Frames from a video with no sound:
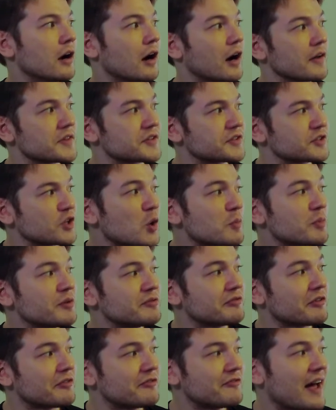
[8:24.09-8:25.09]
are the scope
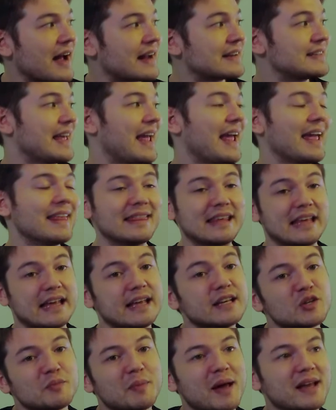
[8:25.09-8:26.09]
of effect and the
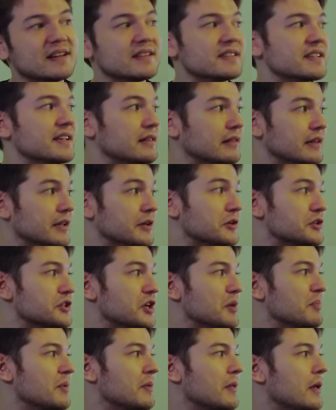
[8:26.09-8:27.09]
independence in
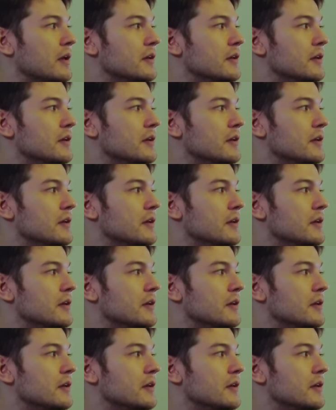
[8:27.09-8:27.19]
leadership.